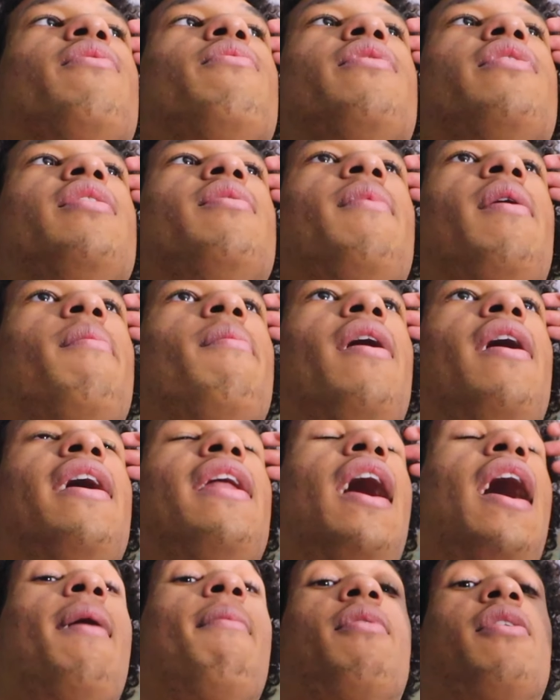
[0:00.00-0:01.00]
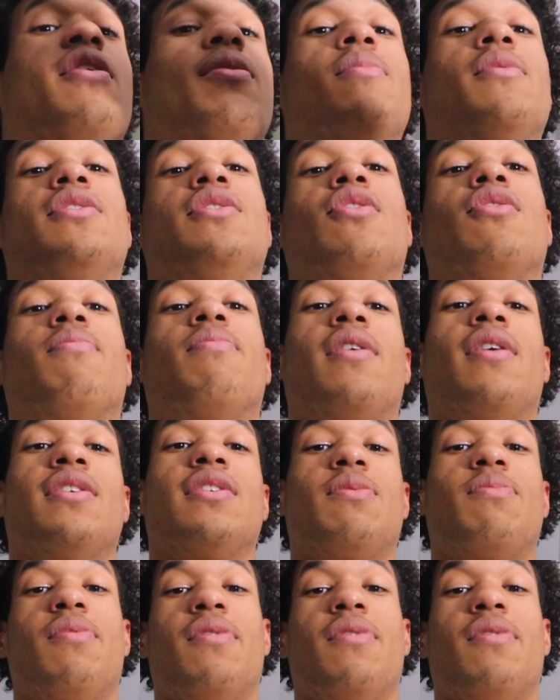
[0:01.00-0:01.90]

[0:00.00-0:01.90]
would in my mind, I'm going to be so pressed.